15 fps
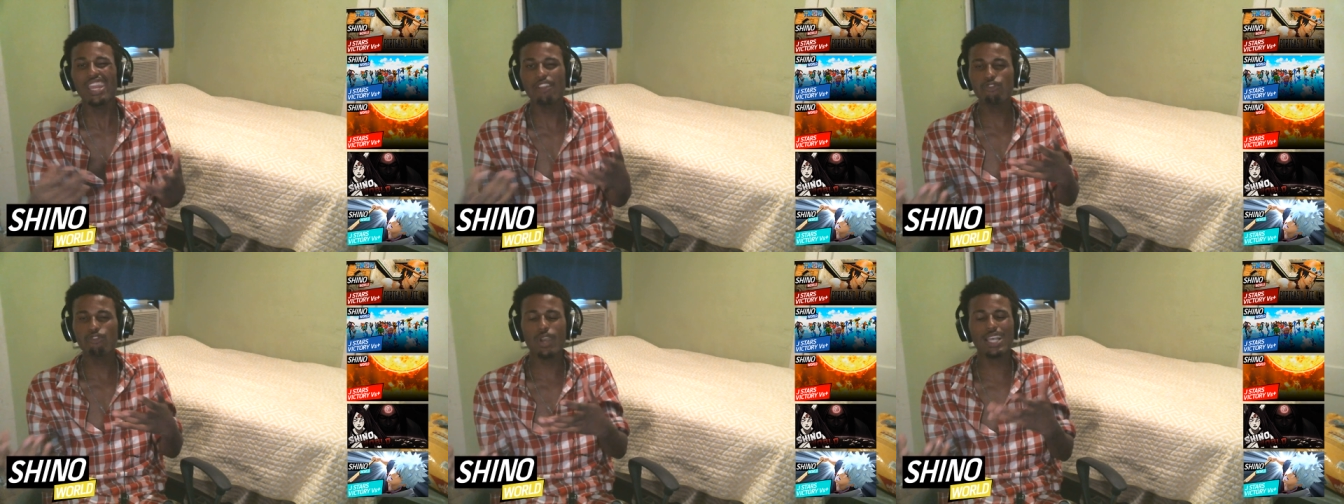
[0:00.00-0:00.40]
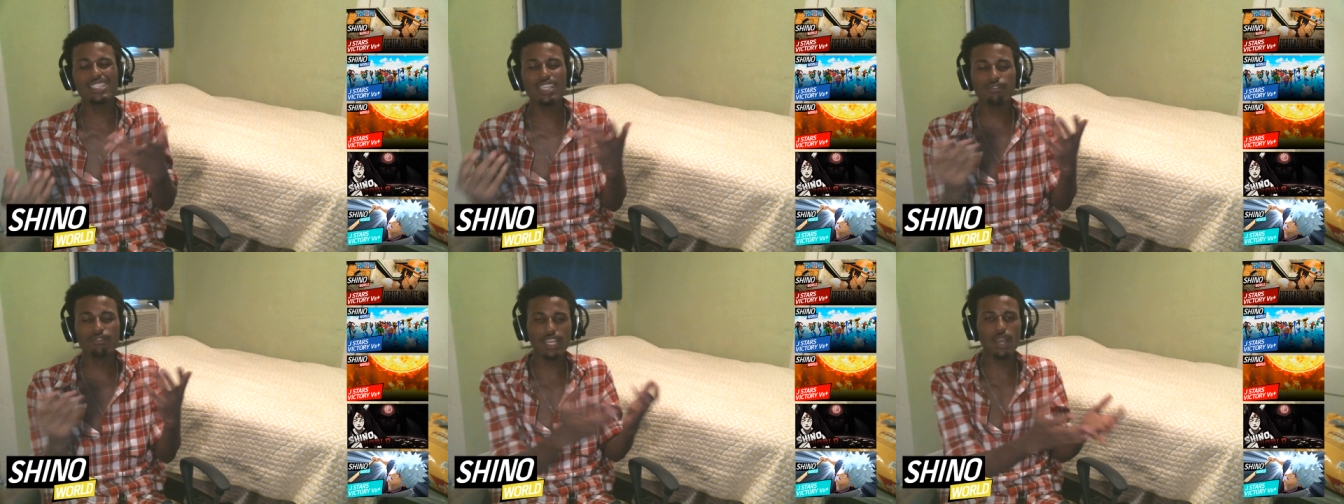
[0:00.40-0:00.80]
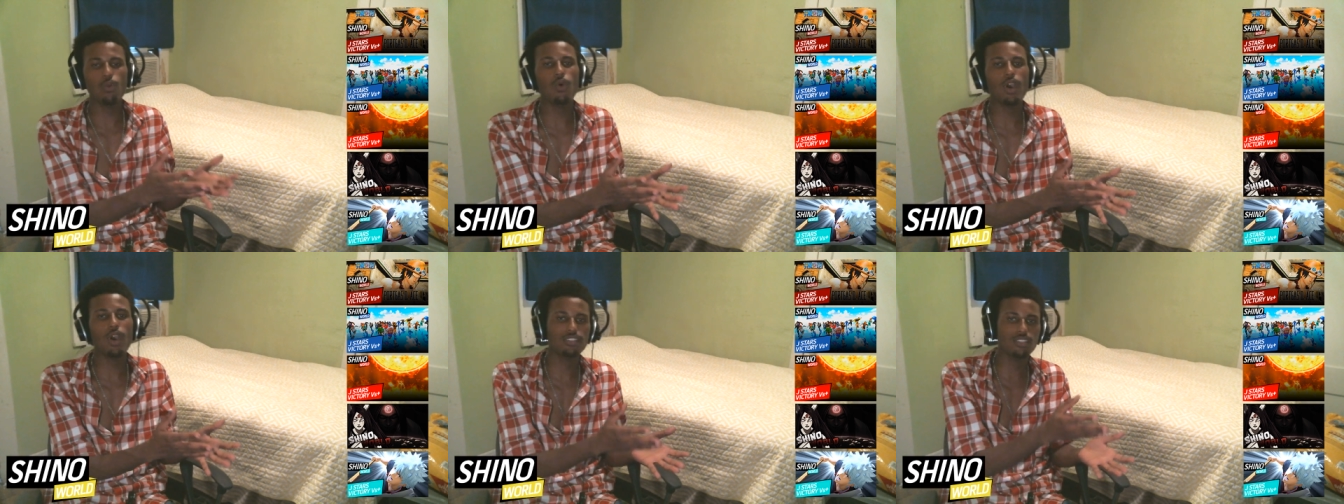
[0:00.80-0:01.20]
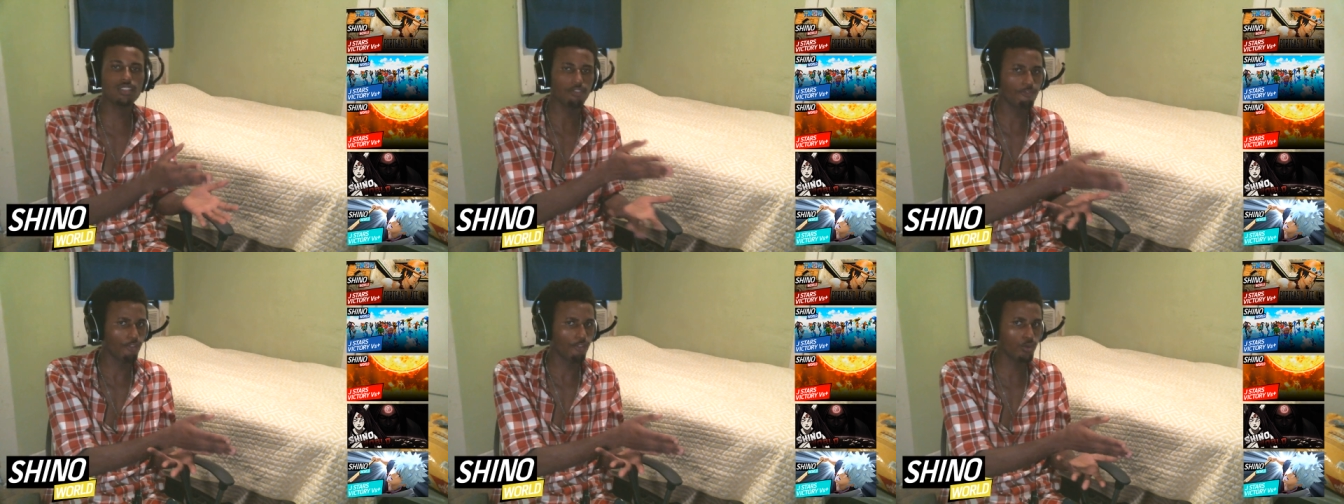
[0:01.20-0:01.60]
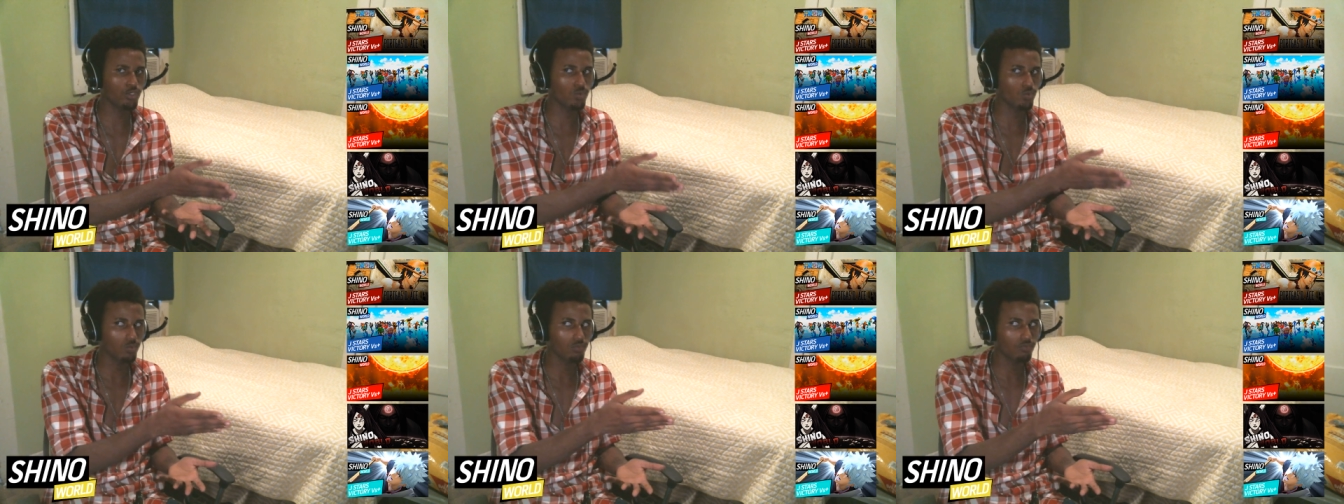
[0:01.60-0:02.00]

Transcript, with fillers: And if you guys have not watched the first